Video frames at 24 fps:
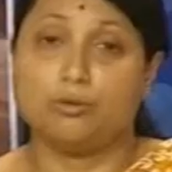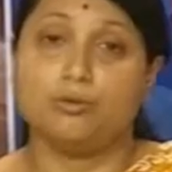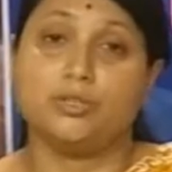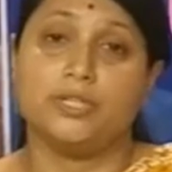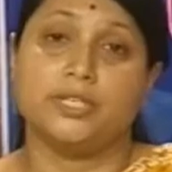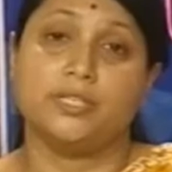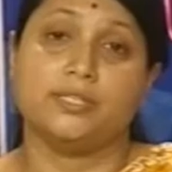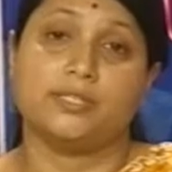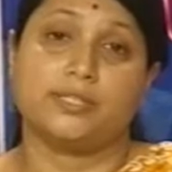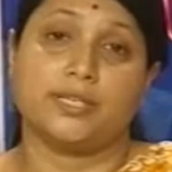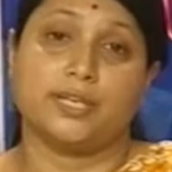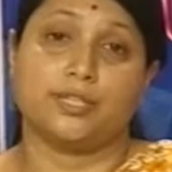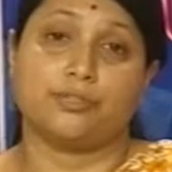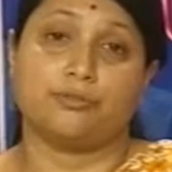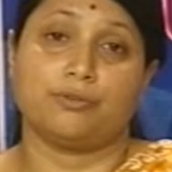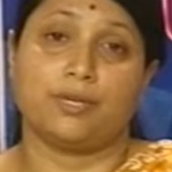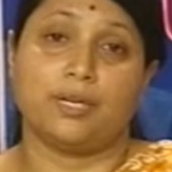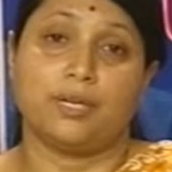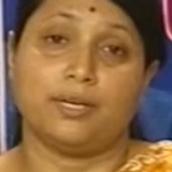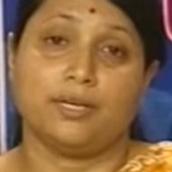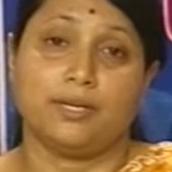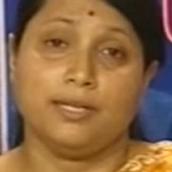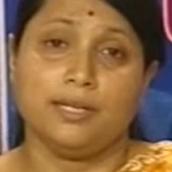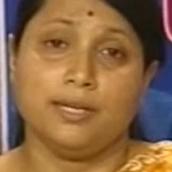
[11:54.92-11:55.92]
and
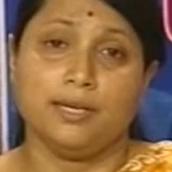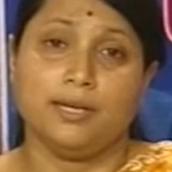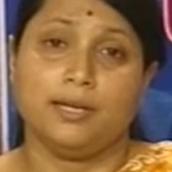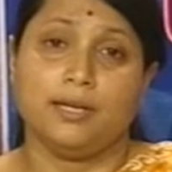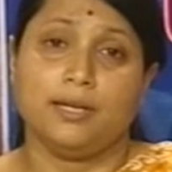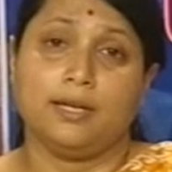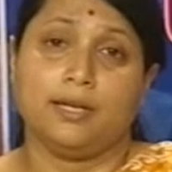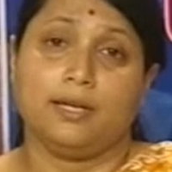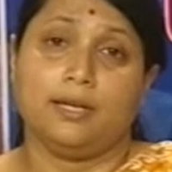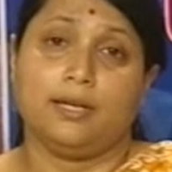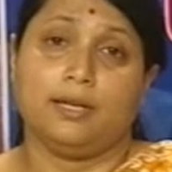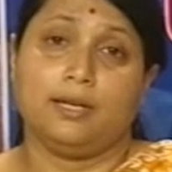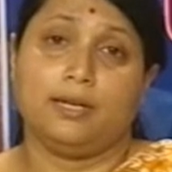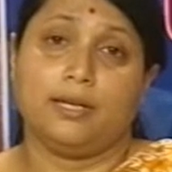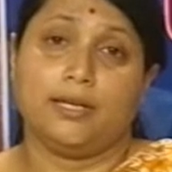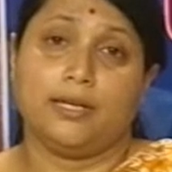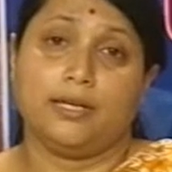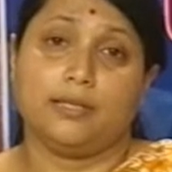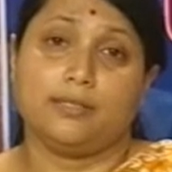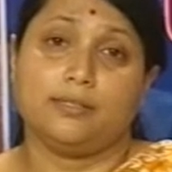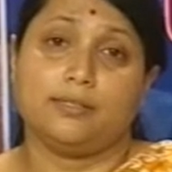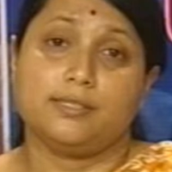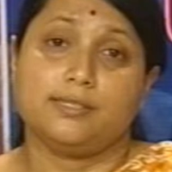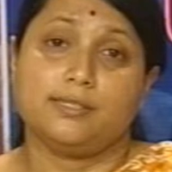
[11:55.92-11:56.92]
sexuality.
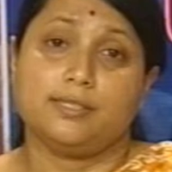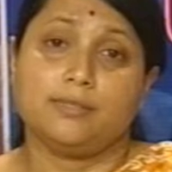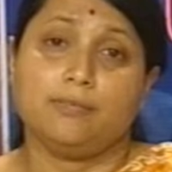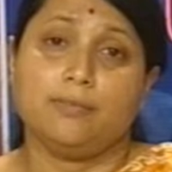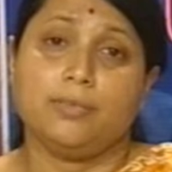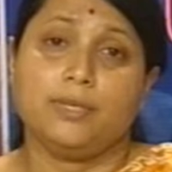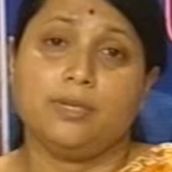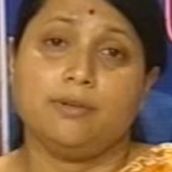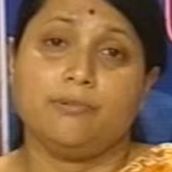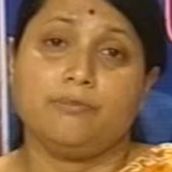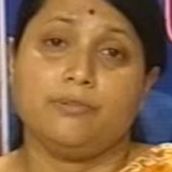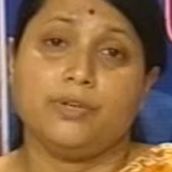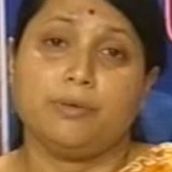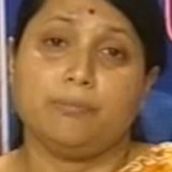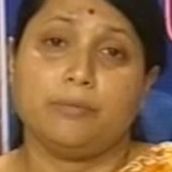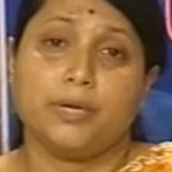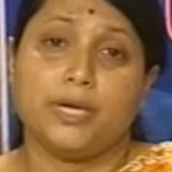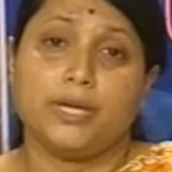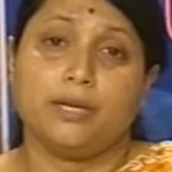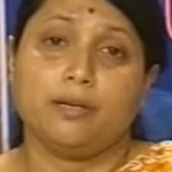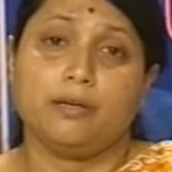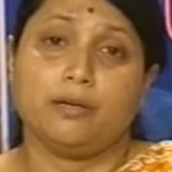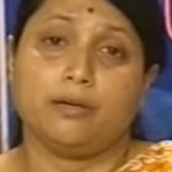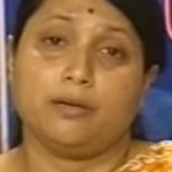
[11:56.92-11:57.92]
Like disabled
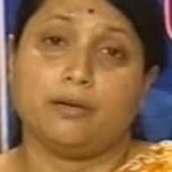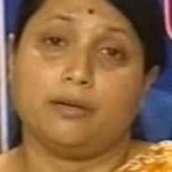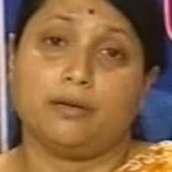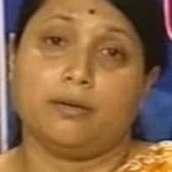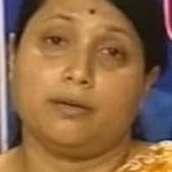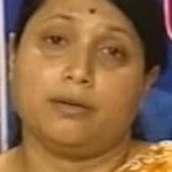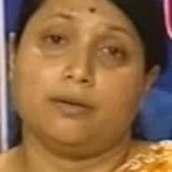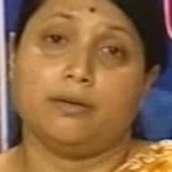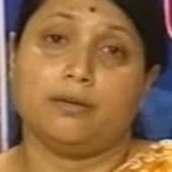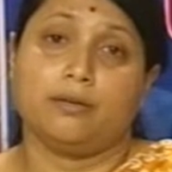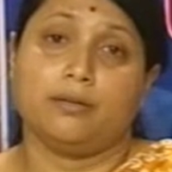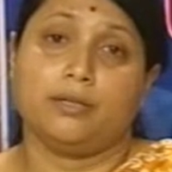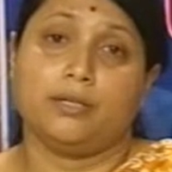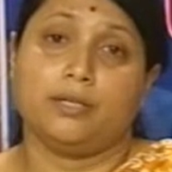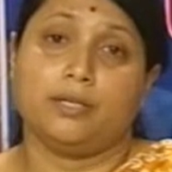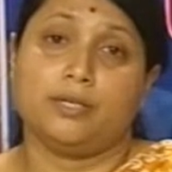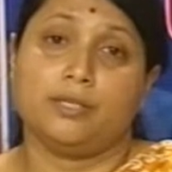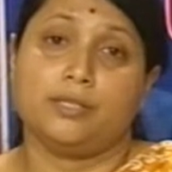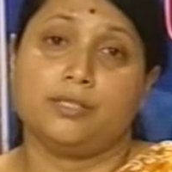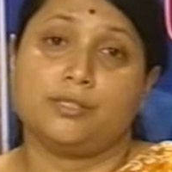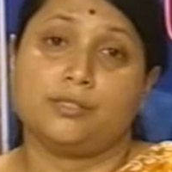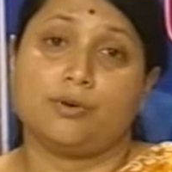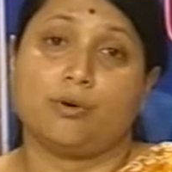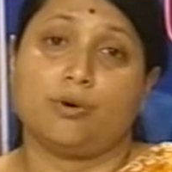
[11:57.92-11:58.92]
women
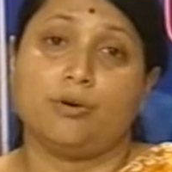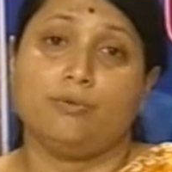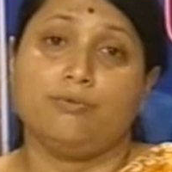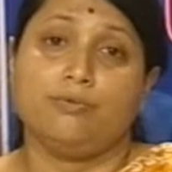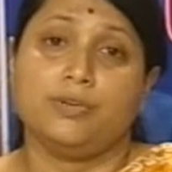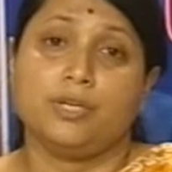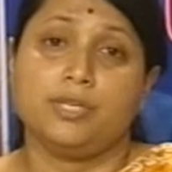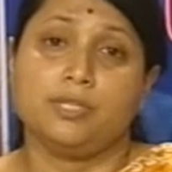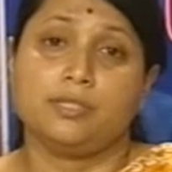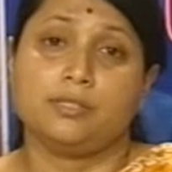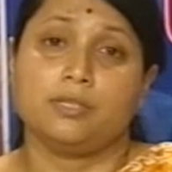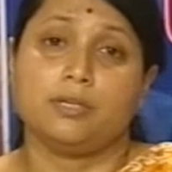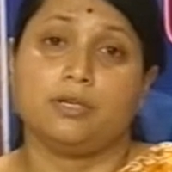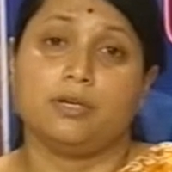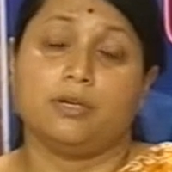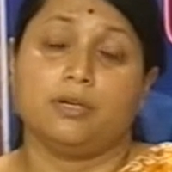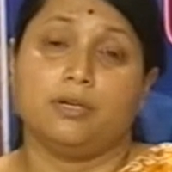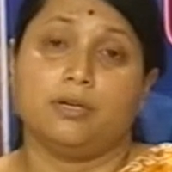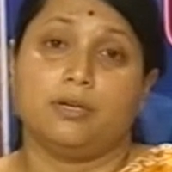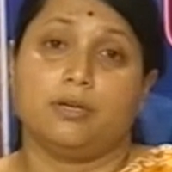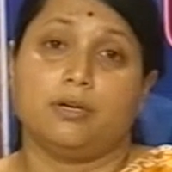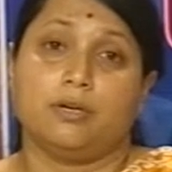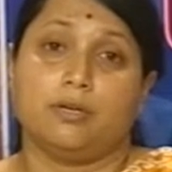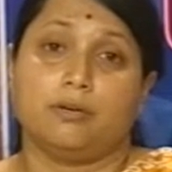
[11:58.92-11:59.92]
is always
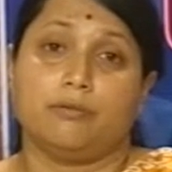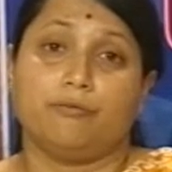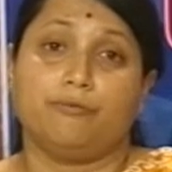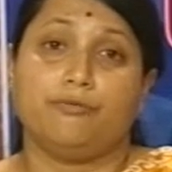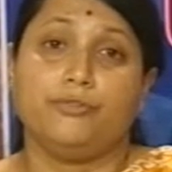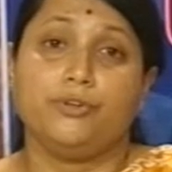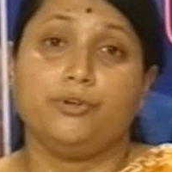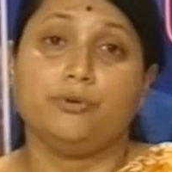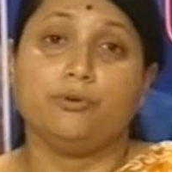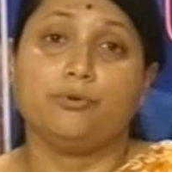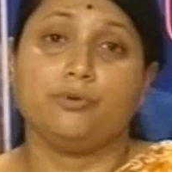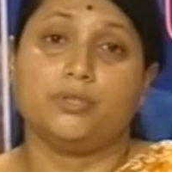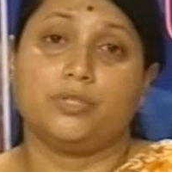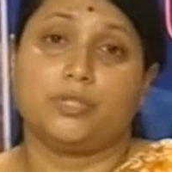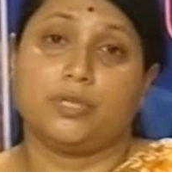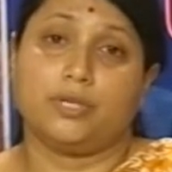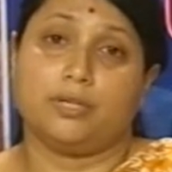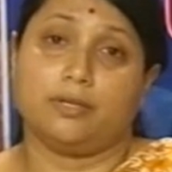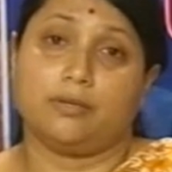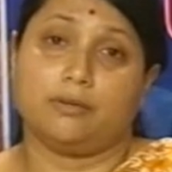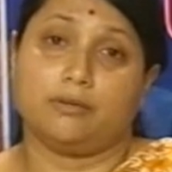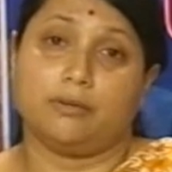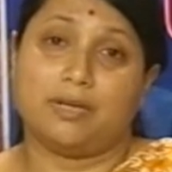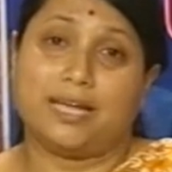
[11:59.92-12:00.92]
viewed
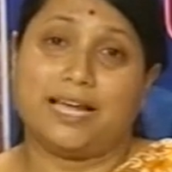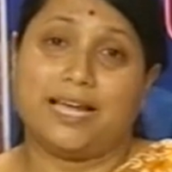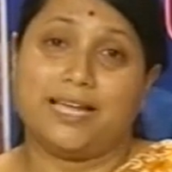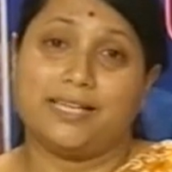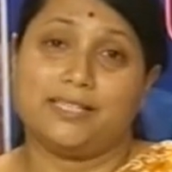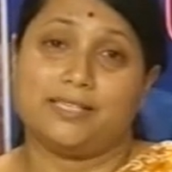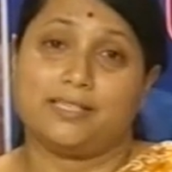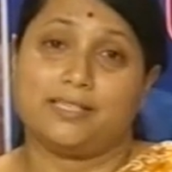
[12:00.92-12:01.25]
as